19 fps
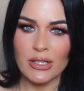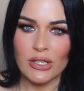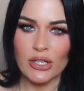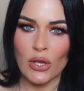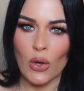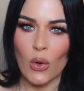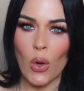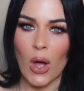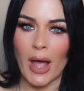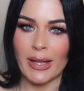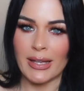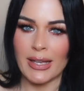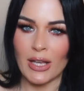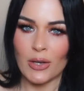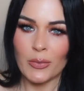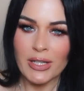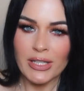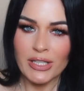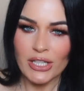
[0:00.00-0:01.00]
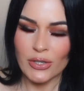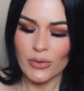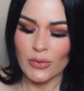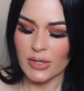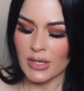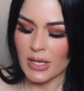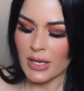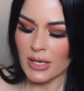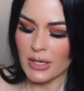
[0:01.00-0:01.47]
So I can't wait to
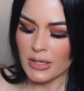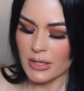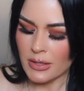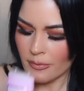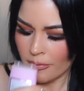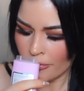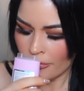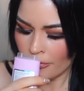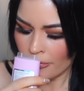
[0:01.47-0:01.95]
use this.